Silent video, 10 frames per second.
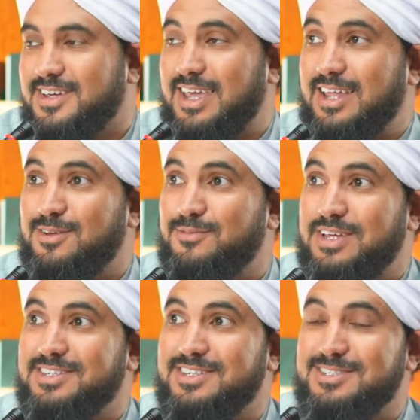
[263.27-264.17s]
Can you
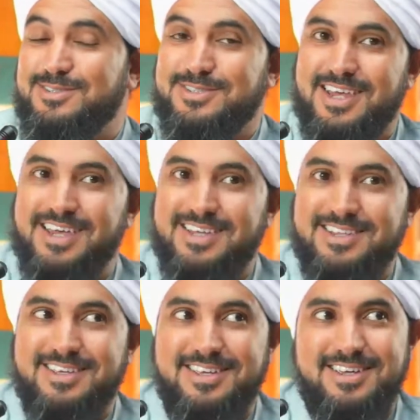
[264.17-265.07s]
imagine a
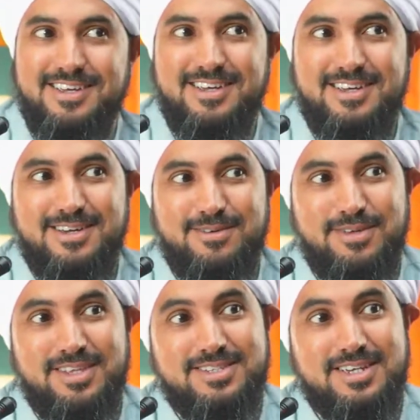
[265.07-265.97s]
society where
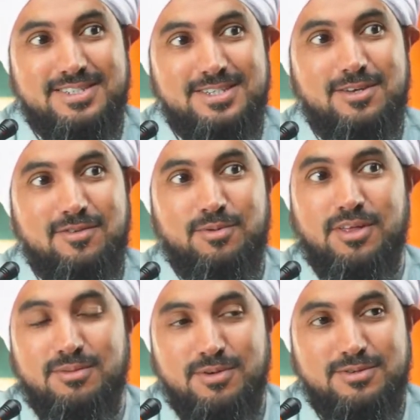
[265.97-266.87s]
the success of your
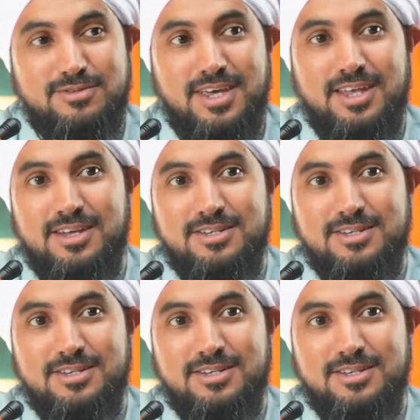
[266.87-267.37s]
brother makes you sad and